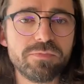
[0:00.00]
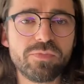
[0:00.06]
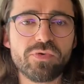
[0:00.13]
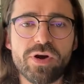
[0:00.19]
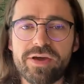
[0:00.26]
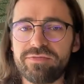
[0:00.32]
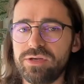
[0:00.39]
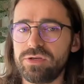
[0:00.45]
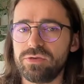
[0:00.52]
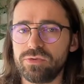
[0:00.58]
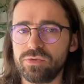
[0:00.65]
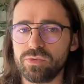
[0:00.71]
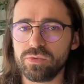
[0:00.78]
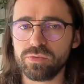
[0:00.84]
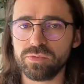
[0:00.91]

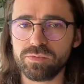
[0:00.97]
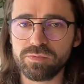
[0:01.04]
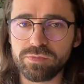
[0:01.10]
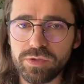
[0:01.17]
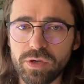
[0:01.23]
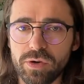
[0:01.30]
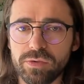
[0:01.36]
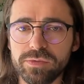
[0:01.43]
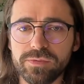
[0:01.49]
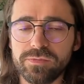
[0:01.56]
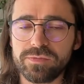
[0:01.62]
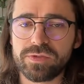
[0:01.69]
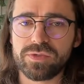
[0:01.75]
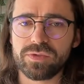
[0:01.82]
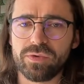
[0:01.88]
revenue growth
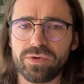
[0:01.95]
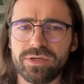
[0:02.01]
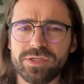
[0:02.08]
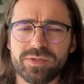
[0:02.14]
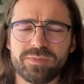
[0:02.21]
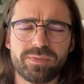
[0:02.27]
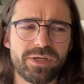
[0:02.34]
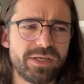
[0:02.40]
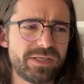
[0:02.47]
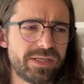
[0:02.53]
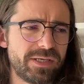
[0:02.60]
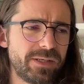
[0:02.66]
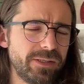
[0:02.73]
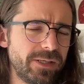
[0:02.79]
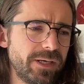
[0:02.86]
source
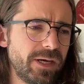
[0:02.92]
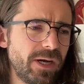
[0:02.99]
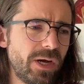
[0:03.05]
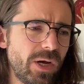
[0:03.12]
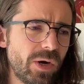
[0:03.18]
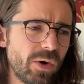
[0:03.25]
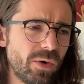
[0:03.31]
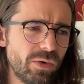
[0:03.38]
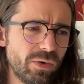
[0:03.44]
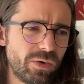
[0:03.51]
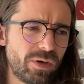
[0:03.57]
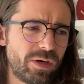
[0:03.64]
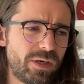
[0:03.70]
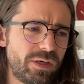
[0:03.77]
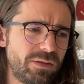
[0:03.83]
basically
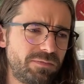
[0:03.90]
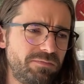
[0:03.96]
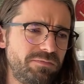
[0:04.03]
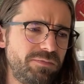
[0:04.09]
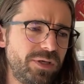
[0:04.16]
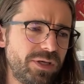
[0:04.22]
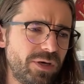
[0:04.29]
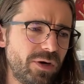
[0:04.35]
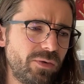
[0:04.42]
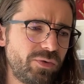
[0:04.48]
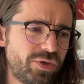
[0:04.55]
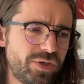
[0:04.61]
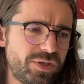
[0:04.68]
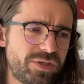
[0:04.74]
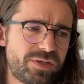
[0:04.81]
or you know
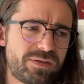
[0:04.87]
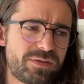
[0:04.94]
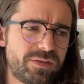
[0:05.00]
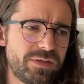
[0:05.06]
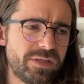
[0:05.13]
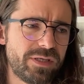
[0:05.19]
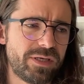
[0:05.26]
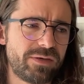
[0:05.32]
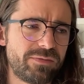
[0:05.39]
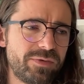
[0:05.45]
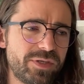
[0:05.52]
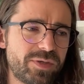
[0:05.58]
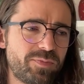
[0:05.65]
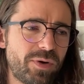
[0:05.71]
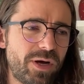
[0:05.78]
just uh,
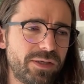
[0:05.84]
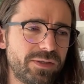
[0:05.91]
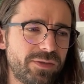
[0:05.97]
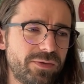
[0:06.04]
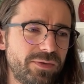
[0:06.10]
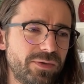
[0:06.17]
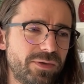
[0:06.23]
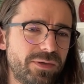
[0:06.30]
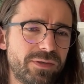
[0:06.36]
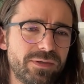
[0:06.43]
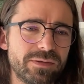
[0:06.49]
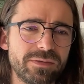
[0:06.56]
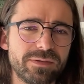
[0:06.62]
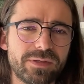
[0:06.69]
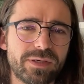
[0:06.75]
respond to
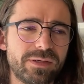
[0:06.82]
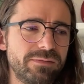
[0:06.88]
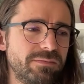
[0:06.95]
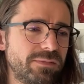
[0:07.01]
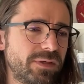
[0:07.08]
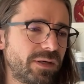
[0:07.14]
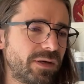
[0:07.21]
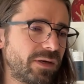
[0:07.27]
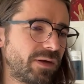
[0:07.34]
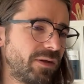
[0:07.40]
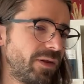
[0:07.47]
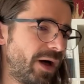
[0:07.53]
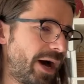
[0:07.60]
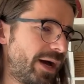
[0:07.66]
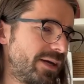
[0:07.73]
your
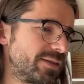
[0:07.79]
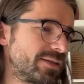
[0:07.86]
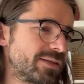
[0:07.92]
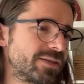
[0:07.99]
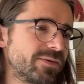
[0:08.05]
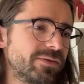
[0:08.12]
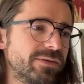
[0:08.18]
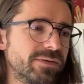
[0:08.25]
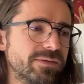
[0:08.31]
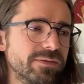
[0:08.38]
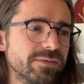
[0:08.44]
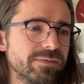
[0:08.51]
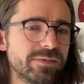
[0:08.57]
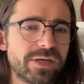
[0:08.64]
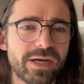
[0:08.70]
clients
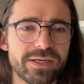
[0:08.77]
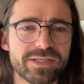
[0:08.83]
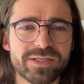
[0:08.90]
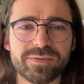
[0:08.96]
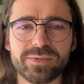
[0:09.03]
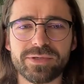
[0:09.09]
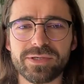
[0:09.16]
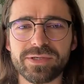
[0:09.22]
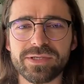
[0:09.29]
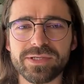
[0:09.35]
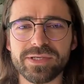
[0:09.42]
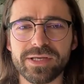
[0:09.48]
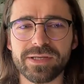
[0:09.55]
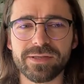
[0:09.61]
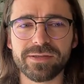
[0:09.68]
or
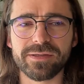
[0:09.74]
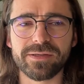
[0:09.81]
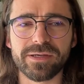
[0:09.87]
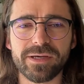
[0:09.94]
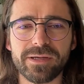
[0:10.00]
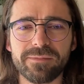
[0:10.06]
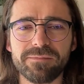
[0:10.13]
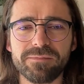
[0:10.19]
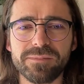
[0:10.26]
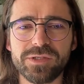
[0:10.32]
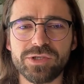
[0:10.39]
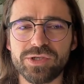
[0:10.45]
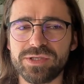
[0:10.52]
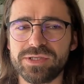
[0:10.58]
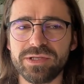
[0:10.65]
customers and uh,
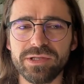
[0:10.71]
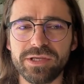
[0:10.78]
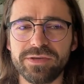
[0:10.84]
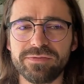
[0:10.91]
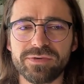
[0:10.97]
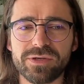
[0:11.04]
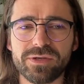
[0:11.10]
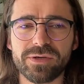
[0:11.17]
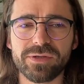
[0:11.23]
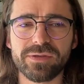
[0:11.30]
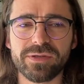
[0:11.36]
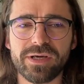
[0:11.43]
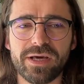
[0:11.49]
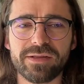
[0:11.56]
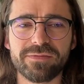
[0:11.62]
just deliver
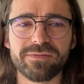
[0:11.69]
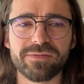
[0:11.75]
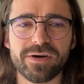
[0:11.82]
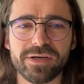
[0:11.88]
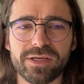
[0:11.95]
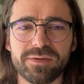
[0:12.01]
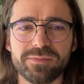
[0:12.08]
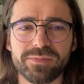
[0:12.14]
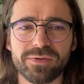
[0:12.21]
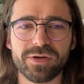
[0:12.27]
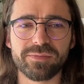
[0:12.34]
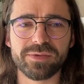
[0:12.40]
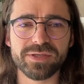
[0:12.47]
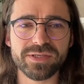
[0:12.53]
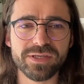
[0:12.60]
on that fucking
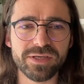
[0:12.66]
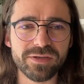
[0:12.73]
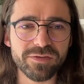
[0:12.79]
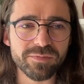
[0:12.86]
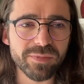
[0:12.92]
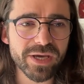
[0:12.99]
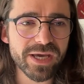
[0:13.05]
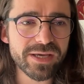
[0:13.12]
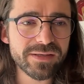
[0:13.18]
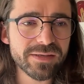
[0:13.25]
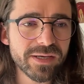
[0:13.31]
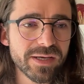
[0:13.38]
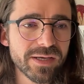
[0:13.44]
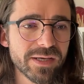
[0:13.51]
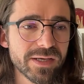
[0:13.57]
promise that you made
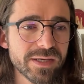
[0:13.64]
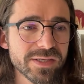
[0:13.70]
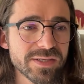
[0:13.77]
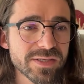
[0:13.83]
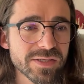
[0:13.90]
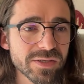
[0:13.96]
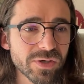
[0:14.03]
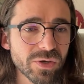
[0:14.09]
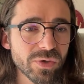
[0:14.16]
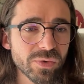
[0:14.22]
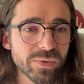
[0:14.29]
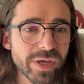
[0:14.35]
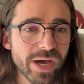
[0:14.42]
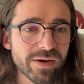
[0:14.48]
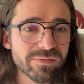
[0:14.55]

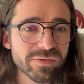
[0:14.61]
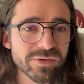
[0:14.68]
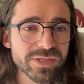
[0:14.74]
so yeah i've